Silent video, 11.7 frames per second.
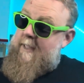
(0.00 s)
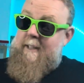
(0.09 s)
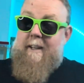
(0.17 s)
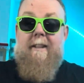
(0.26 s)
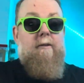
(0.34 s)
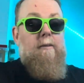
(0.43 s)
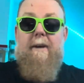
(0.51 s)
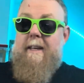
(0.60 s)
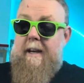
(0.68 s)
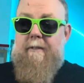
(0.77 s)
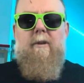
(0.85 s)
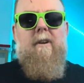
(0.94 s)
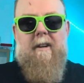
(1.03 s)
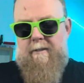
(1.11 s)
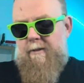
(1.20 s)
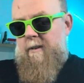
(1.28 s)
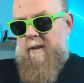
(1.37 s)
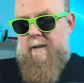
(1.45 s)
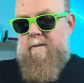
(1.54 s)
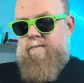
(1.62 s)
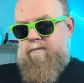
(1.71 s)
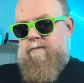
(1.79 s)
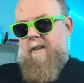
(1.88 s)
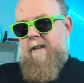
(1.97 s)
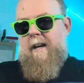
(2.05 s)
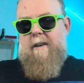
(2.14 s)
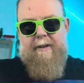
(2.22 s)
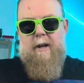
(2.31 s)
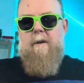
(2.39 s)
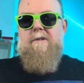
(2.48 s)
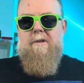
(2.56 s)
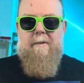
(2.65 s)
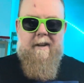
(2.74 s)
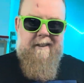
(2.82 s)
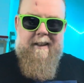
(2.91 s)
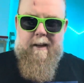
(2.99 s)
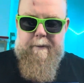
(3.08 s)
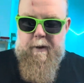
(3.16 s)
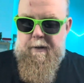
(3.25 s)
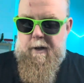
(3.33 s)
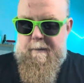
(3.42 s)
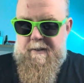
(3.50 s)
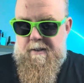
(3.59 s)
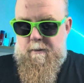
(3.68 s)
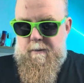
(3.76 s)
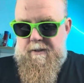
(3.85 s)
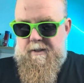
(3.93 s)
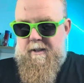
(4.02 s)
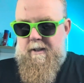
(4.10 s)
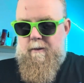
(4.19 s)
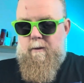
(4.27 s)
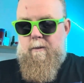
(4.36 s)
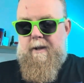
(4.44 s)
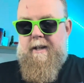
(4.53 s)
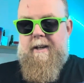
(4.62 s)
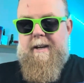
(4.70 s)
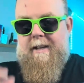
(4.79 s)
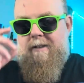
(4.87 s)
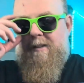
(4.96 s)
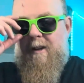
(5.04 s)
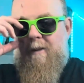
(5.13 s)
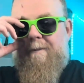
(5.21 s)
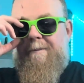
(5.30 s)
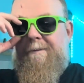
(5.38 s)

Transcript: And but yeah, if you want to get a video on something like that, let me know in the comments and we'll see what we can get. So